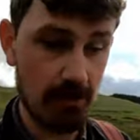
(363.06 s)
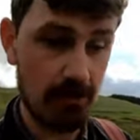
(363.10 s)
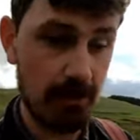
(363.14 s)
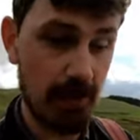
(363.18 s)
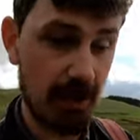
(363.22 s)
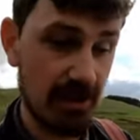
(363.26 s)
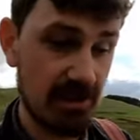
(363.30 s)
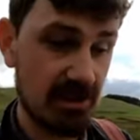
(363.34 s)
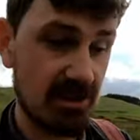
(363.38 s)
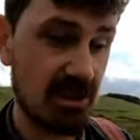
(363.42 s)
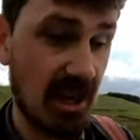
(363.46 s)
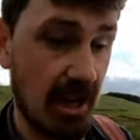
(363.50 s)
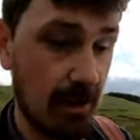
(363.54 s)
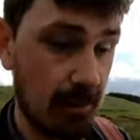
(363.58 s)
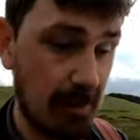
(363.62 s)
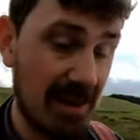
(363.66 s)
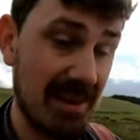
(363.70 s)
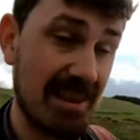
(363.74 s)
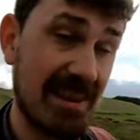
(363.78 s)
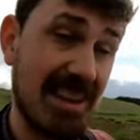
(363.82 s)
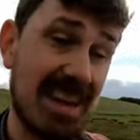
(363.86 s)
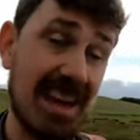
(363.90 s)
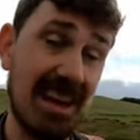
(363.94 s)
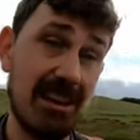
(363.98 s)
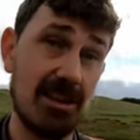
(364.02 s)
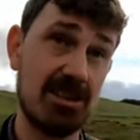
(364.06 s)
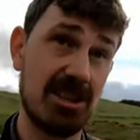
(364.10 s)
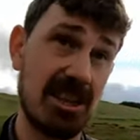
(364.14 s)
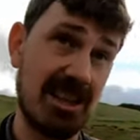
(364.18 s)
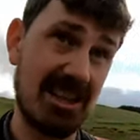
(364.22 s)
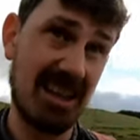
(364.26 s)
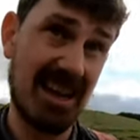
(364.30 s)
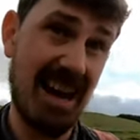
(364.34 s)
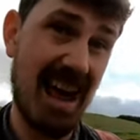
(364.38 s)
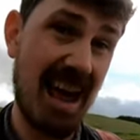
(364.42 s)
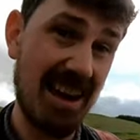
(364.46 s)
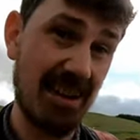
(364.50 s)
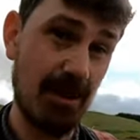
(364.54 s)
the first time and the
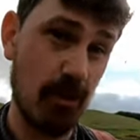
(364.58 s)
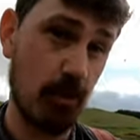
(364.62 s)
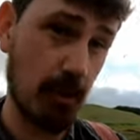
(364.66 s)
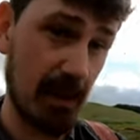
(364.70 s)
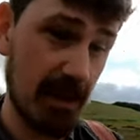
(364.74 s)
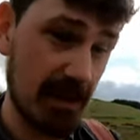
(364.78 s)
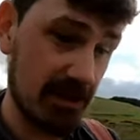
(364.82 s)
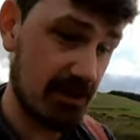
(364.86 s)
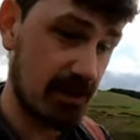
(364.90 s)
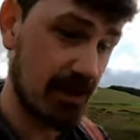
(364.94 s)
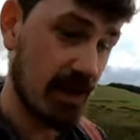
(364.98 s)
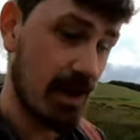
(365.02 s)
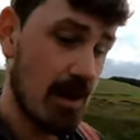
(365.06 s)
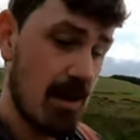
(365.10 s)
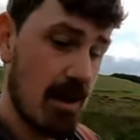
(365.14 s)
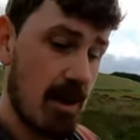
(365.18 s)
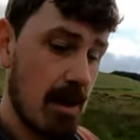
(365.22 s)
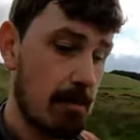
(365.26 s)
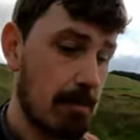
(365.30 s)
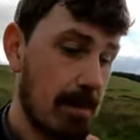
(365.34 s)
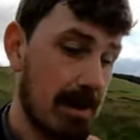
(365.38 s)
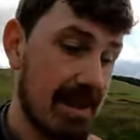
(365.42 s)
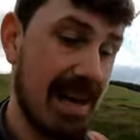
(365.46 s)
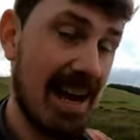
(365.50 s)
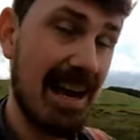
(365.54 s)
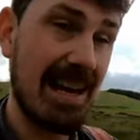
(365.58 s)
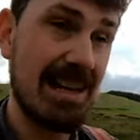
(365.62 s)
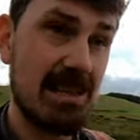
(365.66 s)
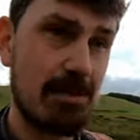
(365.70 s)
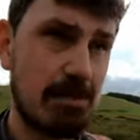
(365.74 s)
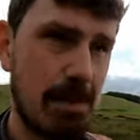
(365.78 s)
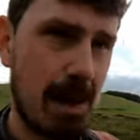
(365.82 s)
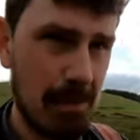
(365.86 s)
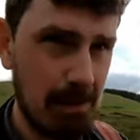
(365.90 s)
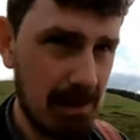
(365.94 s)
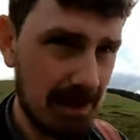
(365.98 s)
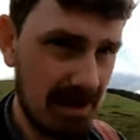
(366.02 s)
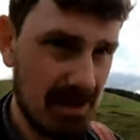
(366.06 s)
Celtic language. But that is
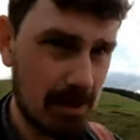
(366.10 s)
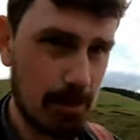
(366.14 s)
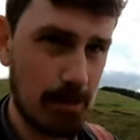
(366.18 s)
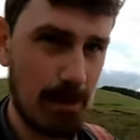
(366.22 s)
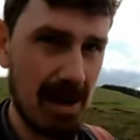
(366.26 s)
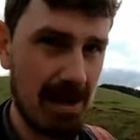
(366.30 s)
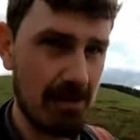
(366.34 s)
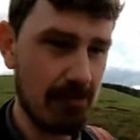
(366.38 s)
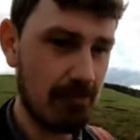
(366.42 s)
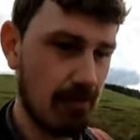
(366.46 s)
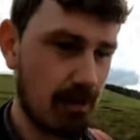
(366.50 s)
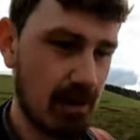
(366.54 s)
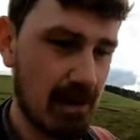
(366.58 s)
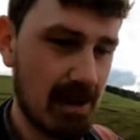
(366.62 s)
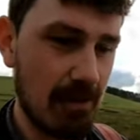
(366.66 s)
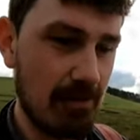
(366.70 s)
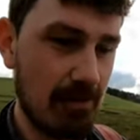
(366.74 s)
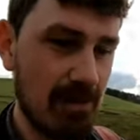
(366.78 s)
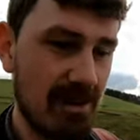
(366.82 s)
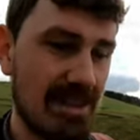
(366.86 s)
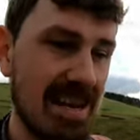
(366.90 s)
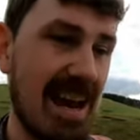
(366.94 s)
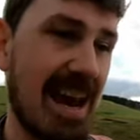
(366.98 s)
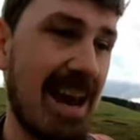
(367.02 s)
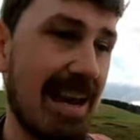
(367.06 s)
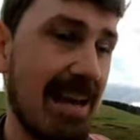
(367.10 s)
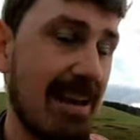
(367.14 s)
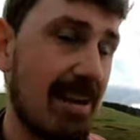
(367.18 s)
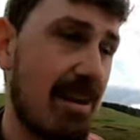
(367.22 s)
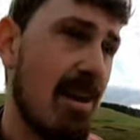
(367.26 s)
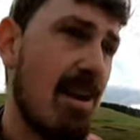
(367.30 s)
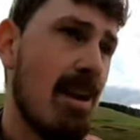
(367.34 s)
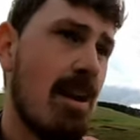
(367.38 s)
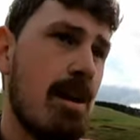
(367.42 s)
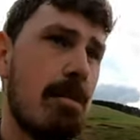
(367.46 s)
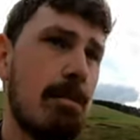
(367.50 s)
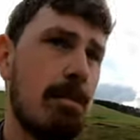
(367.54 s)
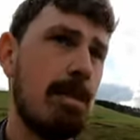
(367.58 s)
maybe a debate for another day,
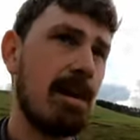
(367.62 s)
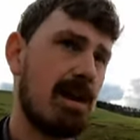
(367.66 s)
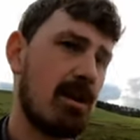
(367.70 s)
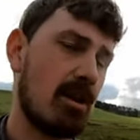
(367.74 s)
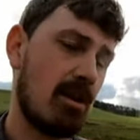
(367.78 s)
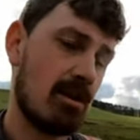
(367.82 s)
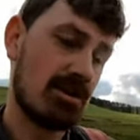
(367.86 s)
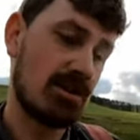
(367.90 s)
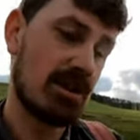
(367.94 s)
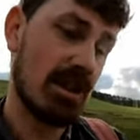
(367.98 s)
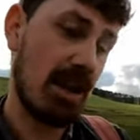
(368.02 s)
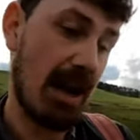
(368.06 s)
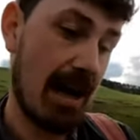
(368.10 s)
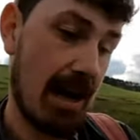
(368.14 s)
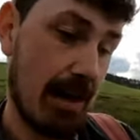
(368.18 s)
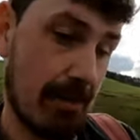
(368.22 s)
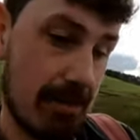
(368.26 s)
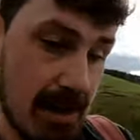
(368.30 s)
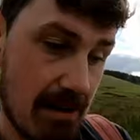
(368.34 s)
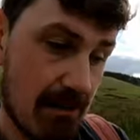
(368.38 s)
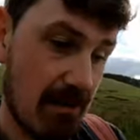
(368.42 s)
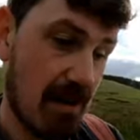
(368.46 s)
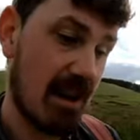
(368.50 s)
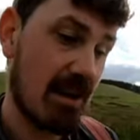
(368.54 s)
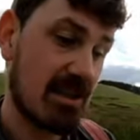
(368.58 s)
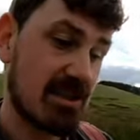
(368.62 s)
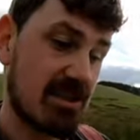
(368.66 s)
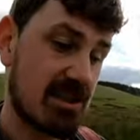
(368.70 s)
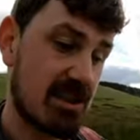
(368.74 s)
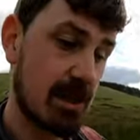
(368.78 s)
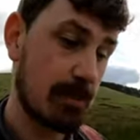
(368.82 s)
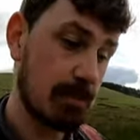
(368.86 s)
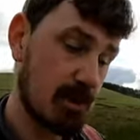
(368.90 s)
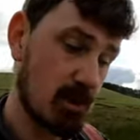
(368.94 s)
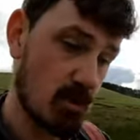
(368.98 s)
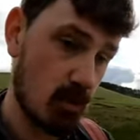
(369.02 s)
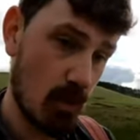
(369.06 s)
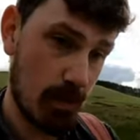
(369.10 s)
because there are
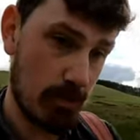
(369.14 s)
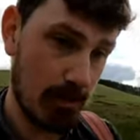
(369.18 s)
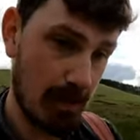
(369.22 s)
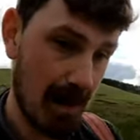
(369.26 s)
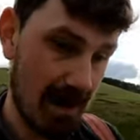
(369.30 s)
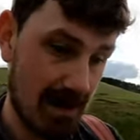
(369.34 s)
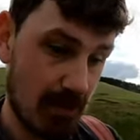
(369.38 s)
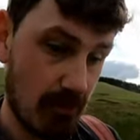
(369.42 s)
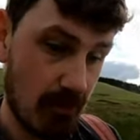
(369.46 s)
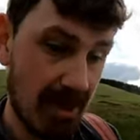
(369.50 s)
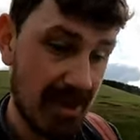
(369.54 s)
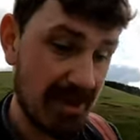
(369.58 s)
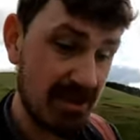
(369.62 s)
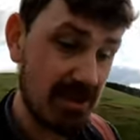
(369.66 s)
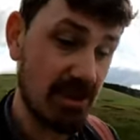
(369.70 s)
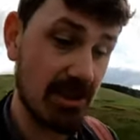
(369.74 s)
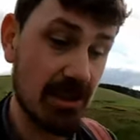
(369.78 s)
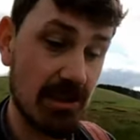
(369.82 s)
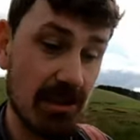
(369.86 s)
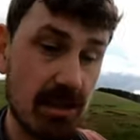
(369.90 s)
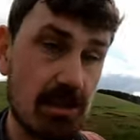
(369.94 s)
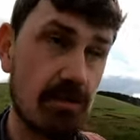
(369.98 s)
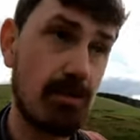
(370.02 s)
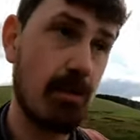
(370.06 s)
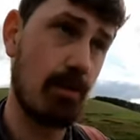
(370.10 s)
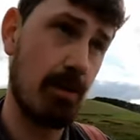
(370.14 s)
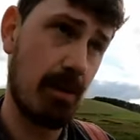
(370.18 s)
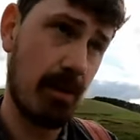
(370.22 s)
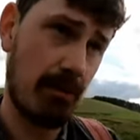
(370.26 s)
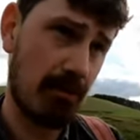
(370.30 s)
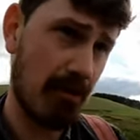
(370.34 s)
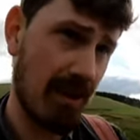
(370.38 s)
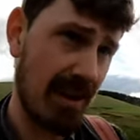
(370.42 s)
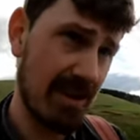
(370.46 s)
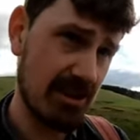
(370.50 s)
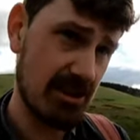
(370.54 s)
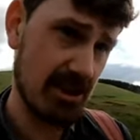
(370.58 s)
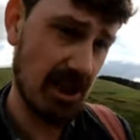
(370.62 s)
subsequent migrations from the
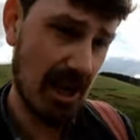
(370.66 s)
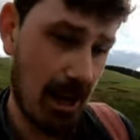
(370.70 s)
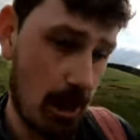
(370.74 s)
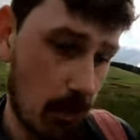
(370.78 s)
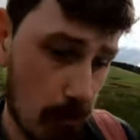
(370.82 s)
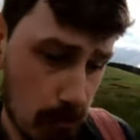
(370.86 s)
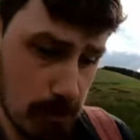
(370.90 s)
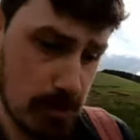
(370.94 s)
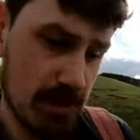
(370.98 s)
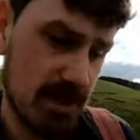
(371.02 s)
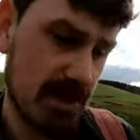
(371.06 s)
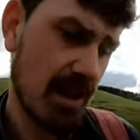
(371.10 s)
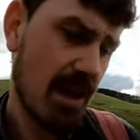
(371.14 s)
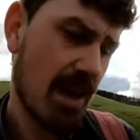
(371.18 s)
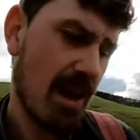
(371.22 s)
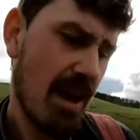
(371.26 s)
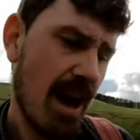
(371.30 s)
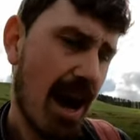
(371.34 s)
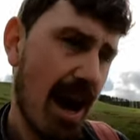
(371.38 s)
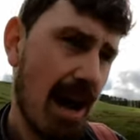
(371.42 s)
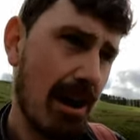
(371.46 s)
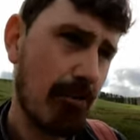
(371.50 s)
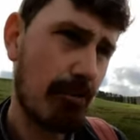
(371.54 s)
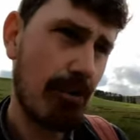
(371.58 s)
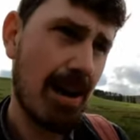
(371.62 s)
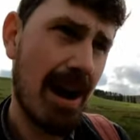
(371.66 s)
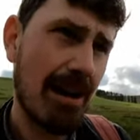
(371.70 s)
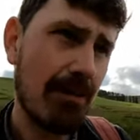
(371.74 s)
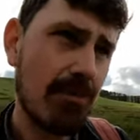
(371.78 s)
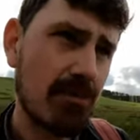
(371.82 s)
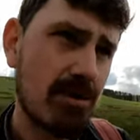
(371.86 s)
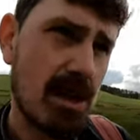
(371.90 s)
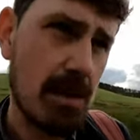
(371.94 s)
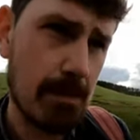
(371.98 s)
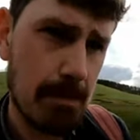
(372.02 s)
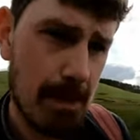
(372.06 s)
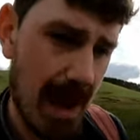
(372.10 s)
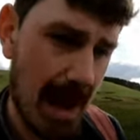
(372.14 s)
French Alps
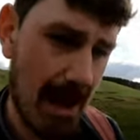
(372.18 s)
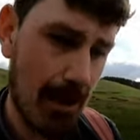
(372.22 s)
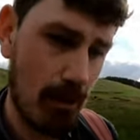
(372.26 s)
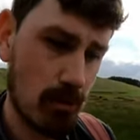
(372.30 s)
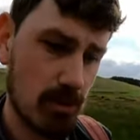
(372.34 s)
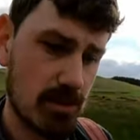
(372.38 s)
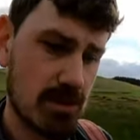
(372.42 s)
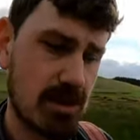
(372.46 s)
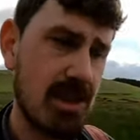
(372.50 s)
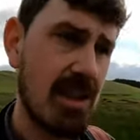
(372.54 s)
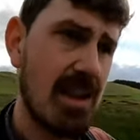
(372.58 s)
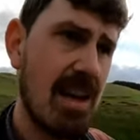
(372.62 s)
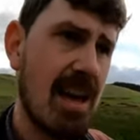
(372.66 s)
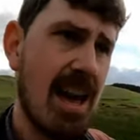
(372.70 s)
around about